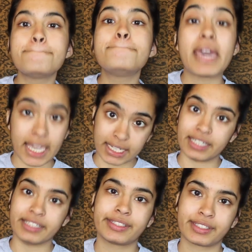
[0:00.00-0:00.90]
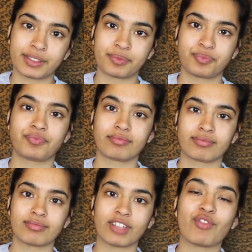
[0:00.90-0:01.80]
penis.
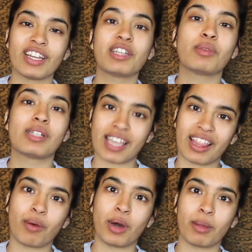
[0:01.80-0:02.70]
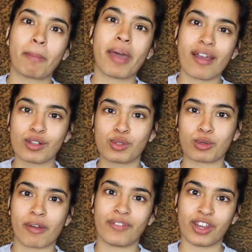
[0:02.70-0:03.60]
I really don't want to say that word. My parents watch
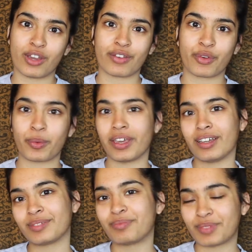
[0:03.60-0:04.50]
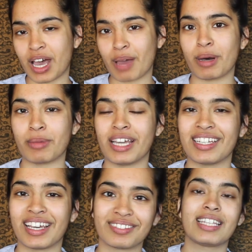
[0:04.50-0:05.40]
my videos every week. Hi mum, hi
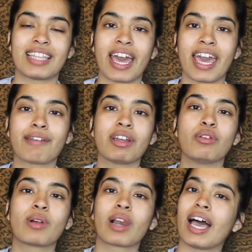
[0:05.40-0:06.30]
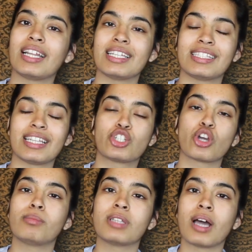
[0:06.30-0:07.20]
dad. That hairy little gland is then
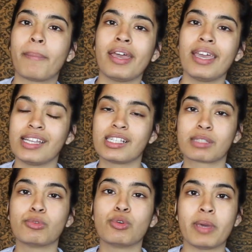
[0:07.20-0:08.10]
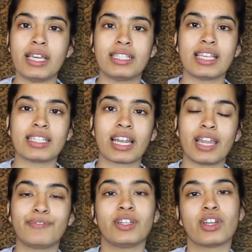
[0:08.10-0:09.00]
chopped up into small pieces and
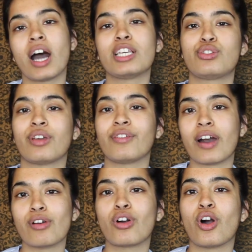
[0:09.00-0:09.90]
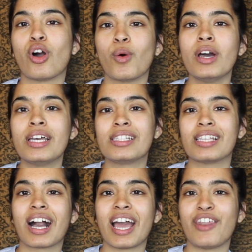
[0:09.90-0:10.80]
left in high strength alcohol to
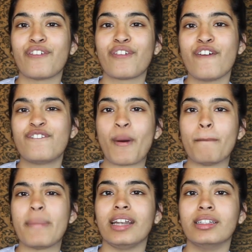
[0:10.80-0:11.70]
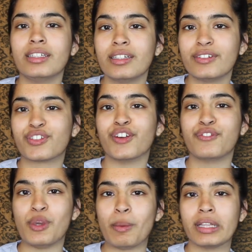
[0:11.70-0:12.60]
kind of ferment for a
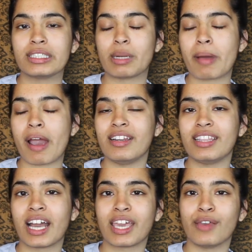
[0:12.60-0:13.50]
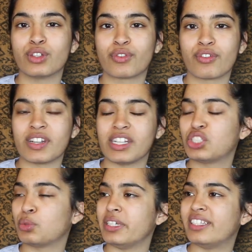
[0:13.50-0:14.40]
few months, and apparently that gives off a really
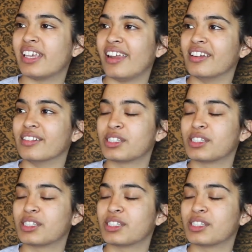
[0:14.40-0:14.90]
sweet, elegant